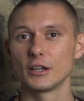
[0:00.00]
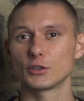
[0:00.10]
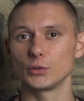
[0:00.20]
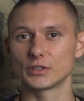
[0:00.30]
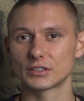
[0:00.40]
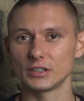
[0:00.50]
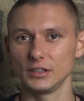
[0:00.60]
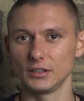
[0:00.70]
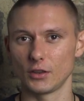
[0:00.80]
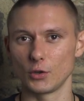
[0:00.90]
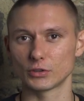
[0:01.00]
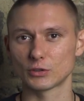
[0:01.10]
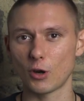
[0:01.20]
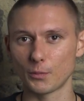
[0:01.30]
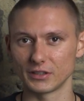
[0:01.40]
to see those
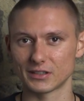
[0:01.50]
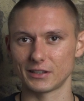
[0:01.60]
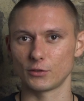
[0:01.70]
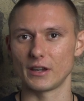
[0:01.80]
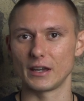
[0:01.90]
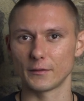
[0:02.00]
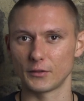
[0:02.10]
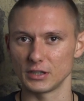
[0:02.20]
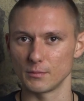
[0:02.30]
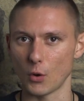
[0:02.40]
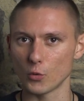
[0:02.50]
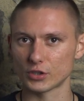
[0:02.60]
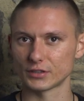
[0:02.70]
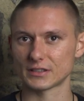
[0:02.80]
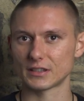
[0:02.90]
topics that you have, the
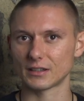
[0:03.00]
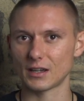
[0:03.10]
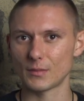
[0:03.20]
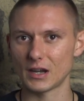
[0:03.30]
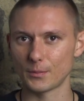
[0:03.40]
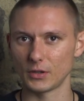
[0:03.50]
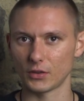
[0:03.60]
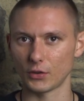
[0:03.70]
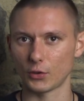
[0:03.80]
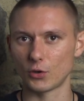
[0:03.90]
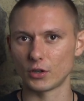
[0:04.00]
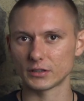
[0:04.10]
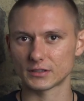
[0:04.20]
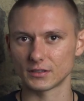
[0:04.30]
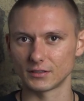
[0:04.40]
emotions that come up and the
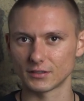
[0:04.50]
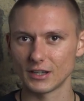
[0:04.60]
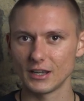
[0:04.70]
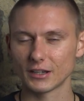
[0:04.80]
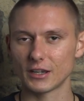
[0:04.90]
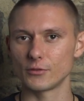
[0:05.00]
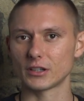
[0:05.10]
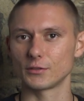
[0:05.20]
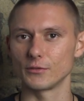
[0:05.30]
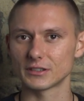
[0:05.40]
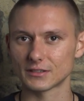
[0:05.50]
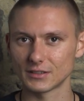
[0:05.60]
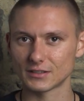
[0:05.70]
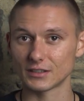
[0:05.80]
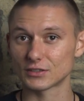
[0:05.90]
thoughts and
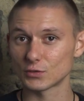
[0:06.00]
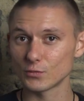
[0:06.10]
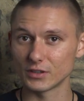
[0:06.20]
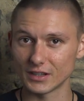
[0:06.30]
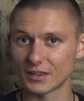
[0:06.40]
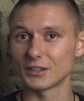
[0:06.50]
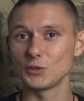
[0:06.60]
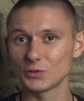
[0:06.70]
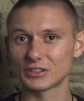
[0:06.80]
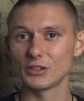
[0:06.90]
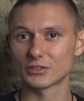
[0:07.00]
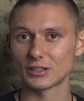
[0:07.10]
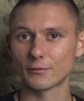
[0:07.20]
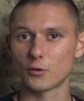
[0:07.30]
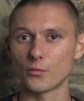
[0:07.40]
characteristics that you see
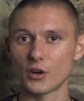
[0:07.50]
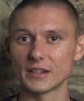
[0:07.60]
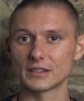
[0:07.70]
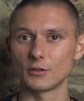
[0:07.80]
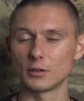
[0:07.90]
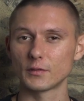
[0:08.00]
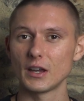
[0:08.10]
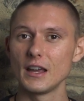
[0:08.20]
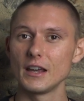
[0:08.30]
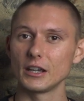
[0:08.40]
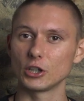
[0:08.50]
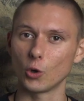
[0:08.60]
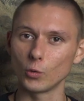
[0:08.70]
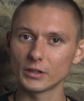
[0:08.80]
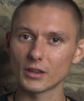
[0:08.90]
yourself comprising of, and
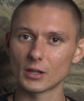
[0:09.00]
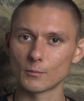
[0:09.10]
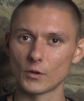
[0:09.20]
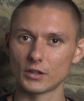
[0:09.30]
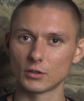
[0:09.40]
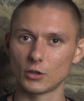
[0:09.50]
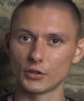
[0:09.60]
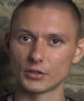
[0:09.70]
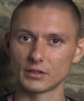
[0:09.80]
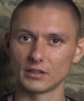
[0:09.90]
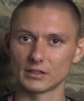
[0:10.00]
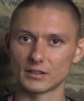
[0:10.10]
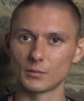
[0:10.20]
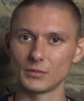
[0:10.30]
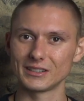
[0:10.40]
holding them within consciousness.
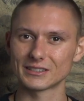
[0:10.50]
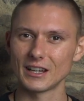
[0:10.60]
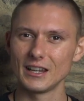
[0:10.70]
That means